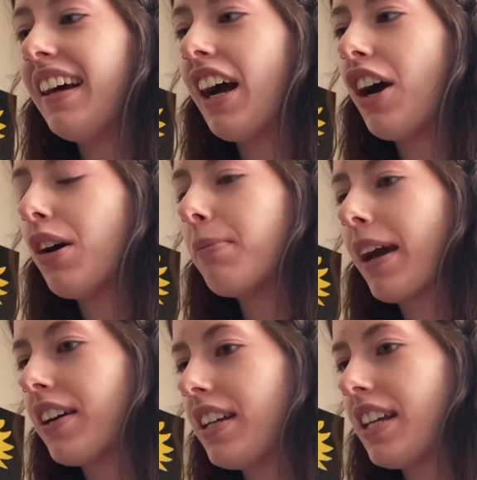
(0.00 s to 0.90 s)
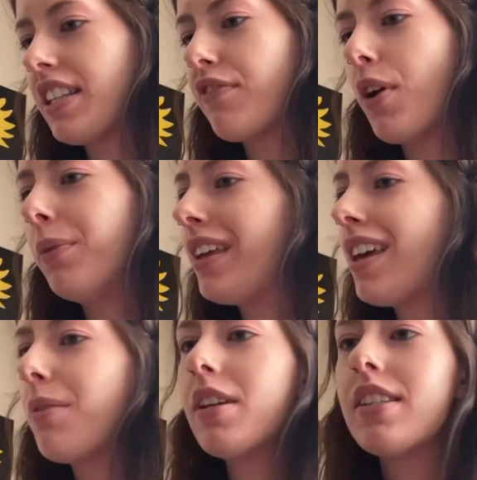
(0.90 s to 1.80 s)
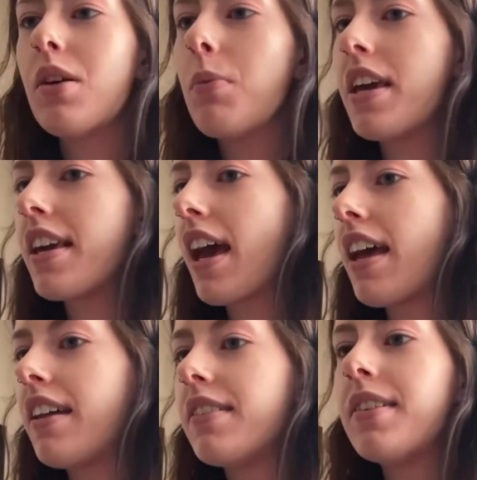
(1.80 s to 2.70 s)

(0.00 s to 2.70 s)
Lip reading: Oh my goodness, if only it was the weekend.